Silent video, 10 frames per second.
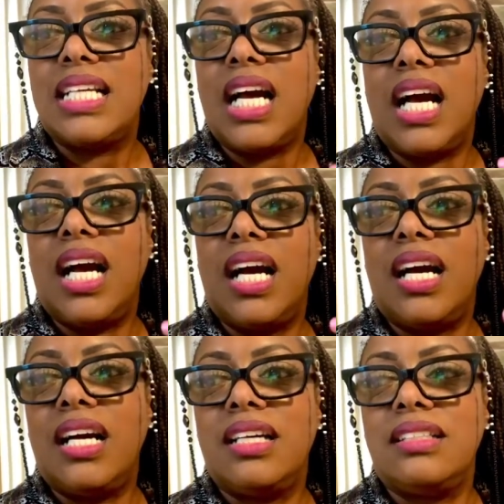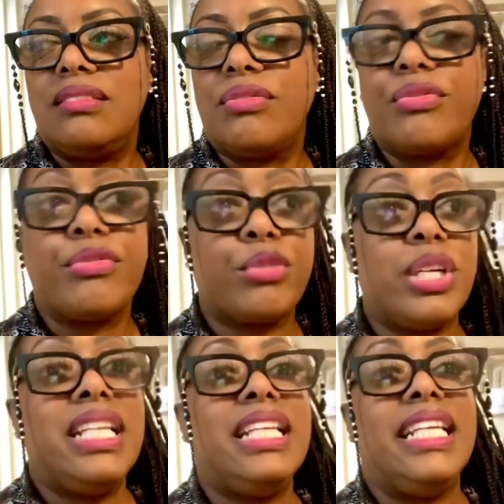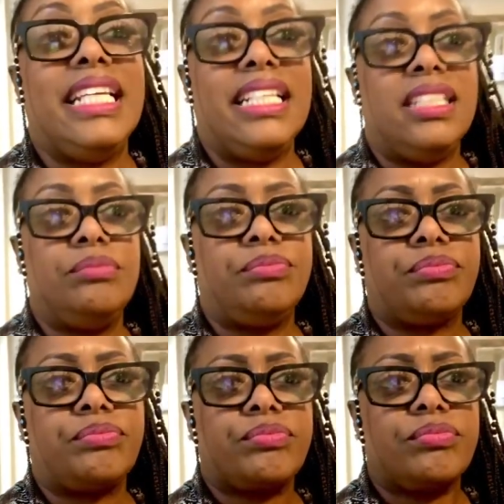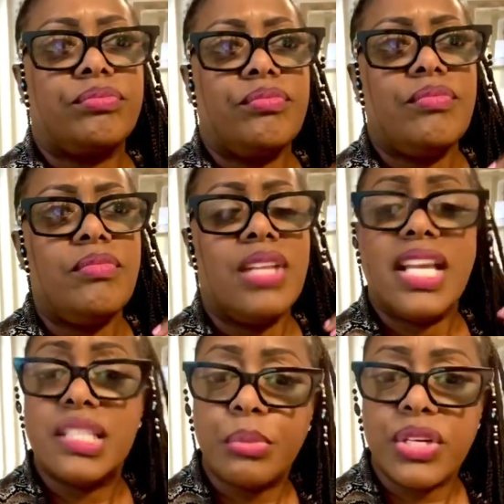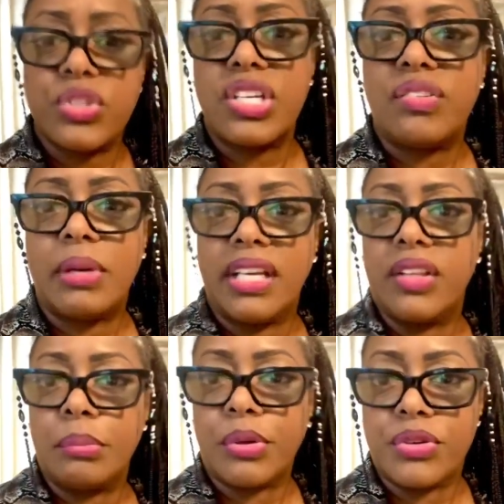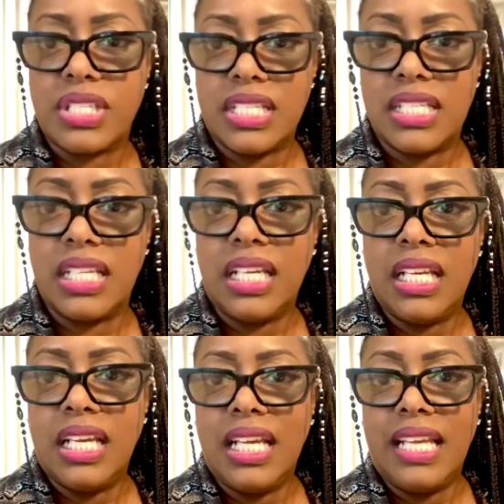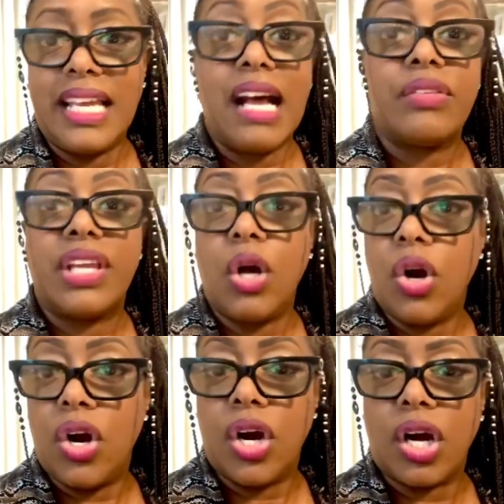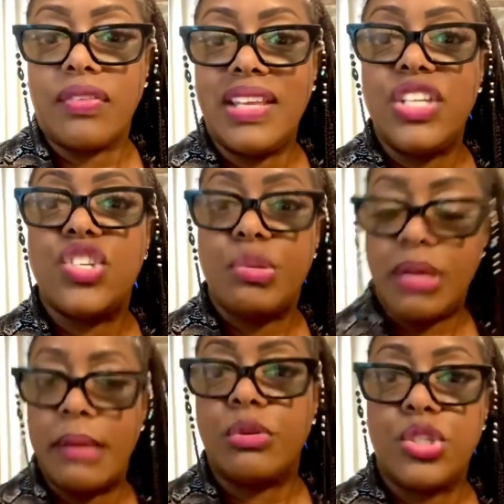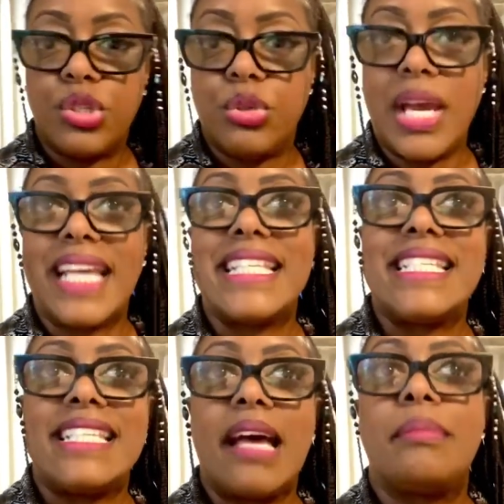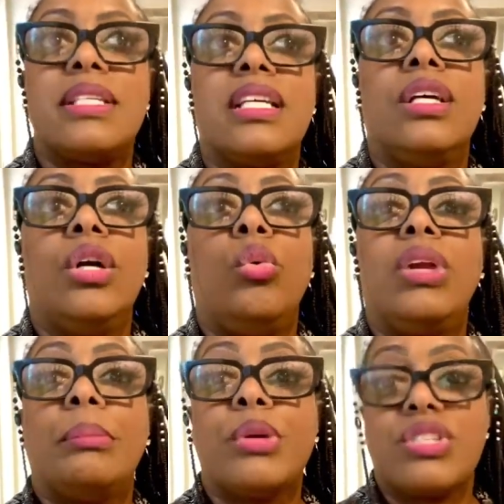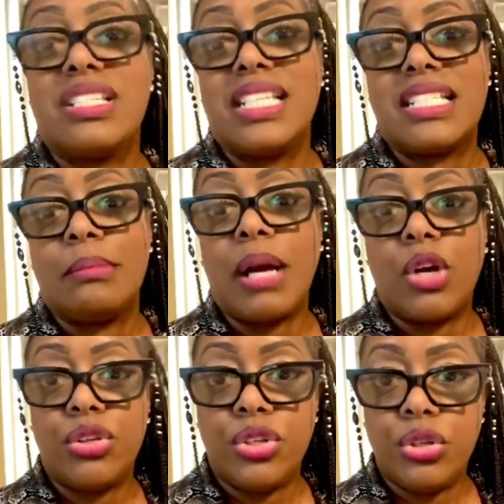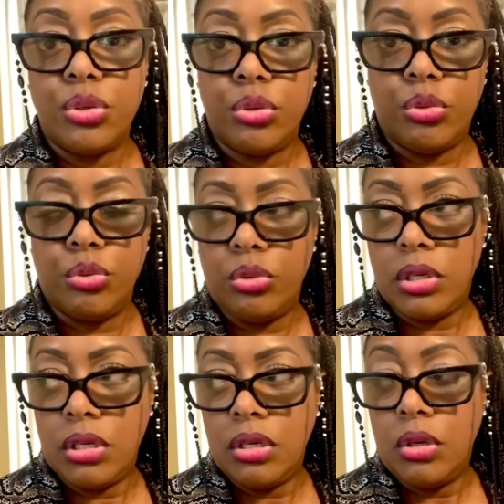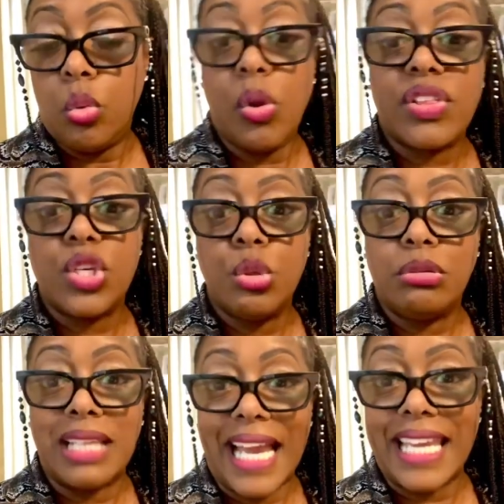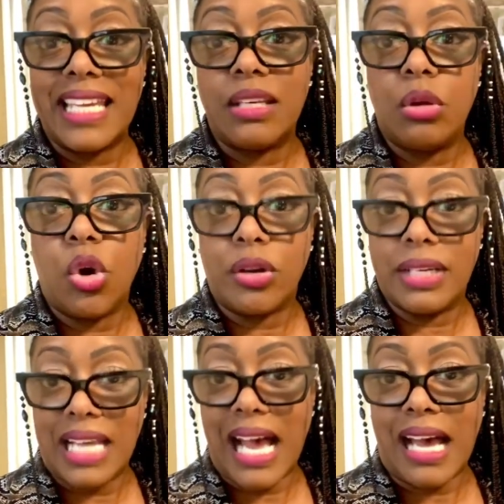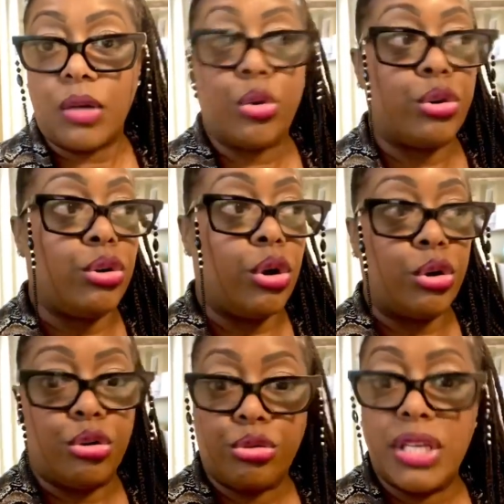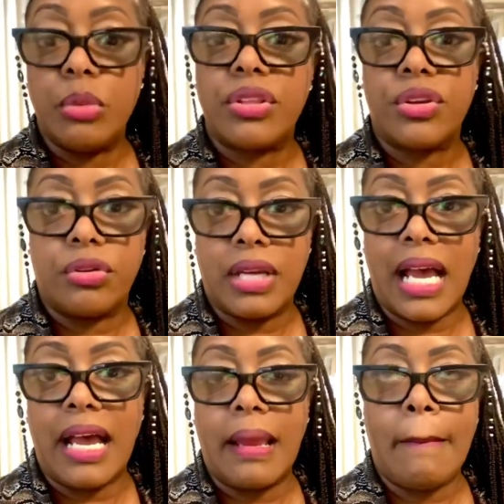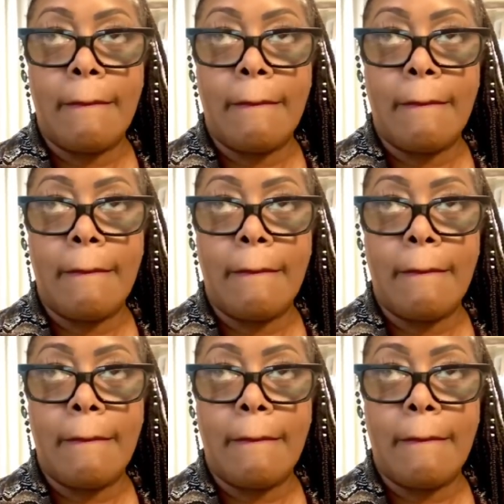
uh, freely express yourself about another person and how they are, then you should be able to accept what a person says about you, whether you like it or not, or, or agree with it or not